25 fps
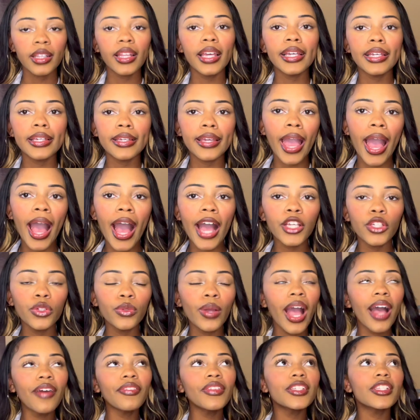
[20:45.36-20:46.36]
Like, yeah, you
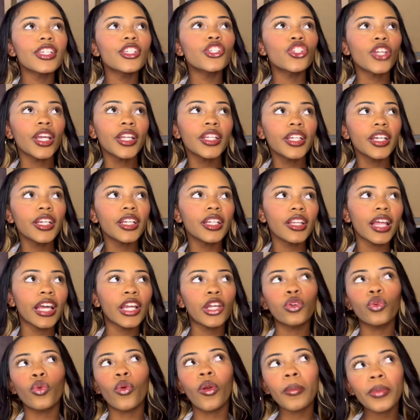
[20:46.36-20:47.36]
have this agenda to like
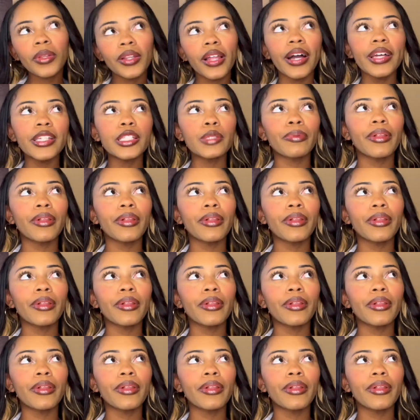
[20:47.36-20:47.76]
normalize